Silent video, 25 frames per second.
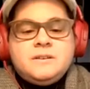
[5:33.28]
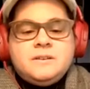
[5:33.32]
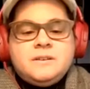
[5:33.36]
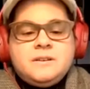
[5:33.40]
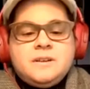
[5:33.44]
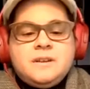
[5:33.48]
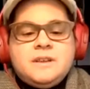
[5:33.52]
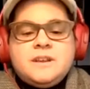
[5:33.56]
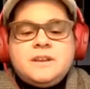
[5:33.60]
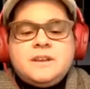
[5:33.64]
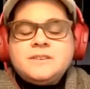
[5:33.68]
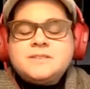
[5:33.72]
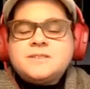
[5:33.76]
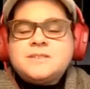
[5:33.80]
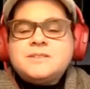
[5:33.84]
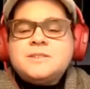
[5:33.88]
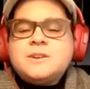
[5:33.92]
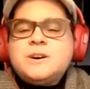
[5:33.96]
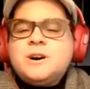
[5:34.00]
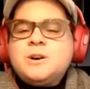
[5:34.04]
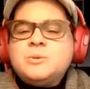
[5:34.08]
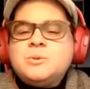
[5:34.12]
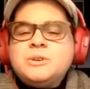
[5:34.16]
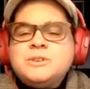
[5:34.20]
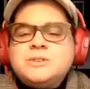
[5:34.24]
It isn't
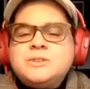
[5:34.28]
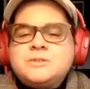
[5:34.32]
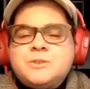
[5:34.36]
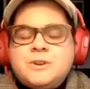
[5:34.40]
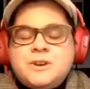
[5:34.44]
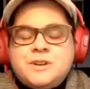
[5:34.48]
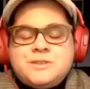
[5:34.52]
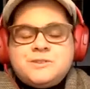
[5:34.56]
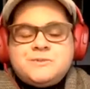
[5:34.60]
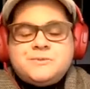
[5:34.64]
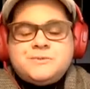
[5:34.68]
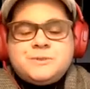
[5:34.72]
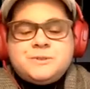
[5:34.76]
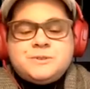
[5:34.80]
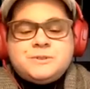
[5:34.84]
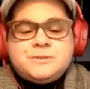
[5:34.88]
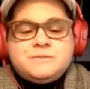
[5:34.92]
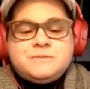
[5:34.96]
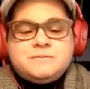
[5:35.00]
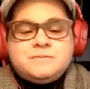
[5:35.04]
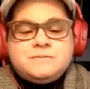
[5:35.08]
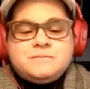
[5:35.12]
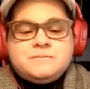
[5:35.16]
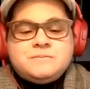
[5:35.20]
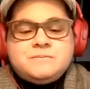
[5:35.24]
always graceful,
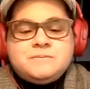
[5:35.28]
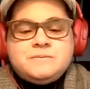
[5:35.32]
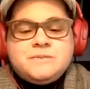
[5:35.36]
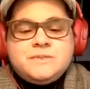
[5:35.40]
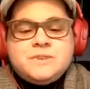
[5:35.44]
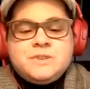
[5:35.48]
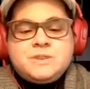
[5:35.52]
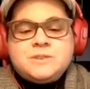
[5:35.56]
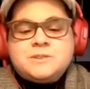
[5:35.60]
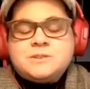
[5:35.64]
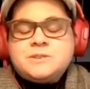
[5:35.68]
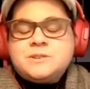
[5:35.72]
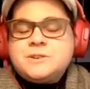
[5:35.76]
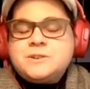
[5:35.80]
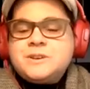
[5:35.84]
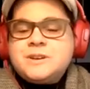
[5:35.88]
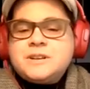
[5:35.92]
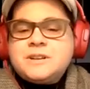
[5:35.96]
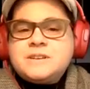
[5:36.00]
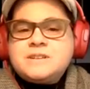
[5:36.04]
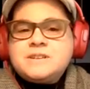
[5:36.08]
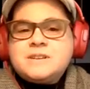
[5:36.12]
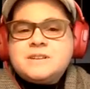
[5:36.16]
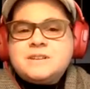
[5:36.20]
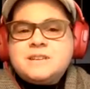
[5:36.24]
this
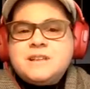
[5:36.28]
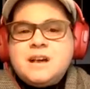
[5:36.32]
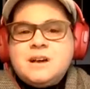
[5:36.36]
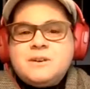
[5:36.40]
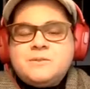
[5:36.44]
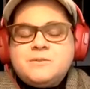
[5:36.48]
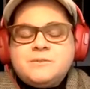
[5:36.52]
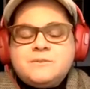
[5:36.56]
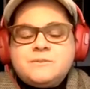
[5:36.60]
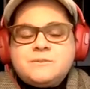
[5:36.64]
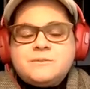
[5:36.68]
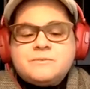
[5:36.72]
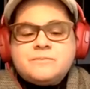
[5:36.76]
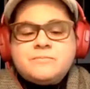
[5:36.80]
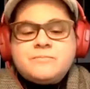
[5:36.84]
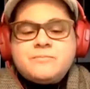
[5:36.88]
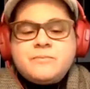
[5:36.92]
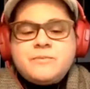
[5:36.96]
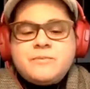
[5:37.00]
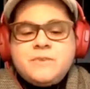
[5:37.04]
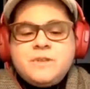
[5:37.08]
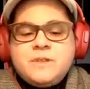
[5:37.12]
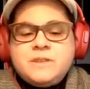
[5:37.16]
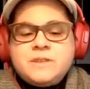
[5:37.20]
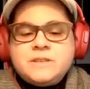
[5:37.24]
learning to love,
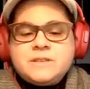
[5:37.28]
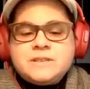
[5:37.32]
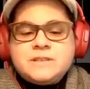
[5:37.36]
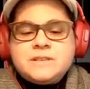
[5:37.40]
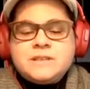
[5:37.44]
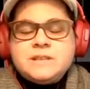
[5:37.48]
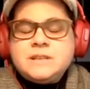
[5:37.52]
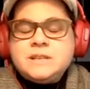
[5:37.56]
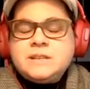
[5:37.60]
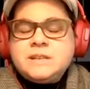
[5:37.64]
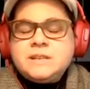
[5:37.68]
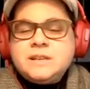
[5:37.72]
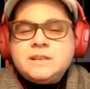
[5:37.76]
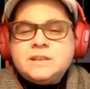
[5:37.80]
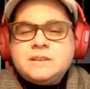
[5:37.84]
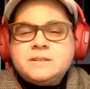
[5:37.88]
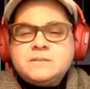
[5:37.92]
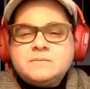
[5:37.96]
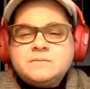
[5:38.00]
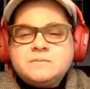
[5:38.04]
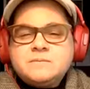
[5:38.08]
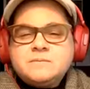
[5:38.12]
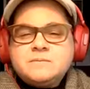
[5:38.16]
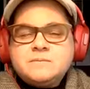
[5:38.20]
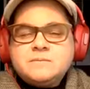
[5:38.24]
this
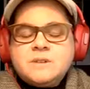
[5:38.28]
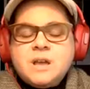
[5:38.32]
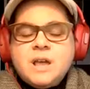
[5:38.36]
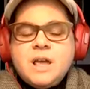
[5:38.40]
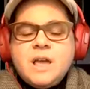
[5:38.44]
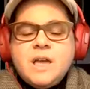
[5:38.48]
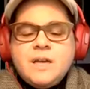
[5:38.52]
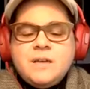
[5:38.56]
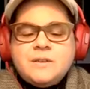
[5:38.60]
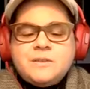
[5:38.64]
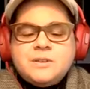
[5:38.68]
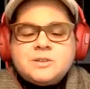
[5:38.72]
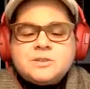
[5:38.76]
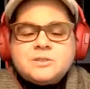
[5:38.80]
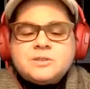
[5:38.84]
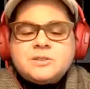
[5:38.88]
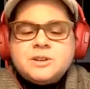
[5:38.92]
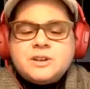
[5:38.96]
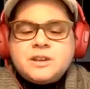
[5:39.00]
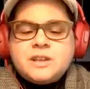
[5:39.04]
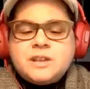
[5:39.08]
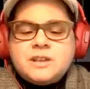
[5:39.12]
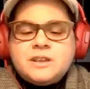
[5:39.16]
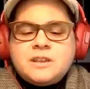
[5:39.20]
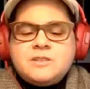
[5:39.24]
healing, this
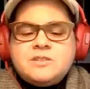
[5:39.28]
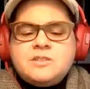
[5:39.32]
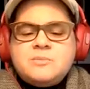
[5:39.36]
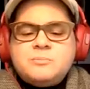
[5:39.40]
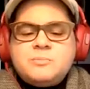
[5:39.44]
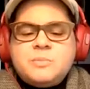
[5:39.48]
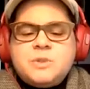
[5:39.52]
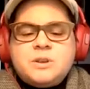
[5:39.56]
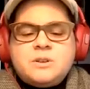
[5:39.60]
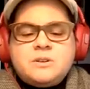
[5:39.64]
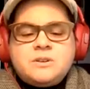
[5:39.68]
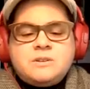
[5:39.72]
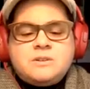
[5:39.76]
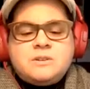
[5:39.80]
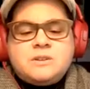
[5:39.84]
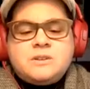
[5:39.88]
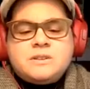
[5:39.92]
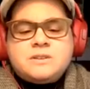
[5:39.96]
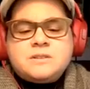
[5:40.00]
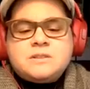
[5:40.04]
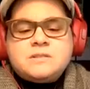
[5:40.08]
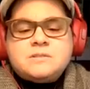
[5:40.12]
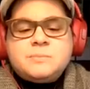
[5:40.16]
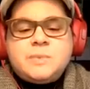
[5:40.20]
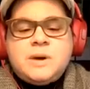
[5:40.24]
looking in the mirror
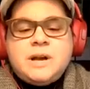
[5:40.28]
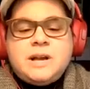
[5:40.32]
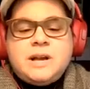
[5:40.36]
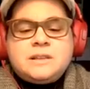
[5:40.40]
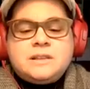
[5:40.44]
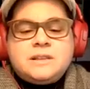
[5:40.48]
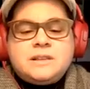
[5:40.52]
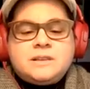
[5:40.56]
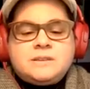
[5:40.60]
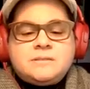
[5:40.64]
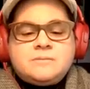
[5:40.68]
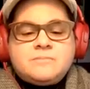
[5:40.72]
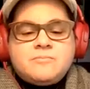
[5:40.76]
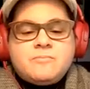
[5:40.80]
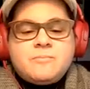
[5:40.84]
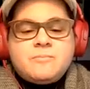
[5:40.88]
and smiling.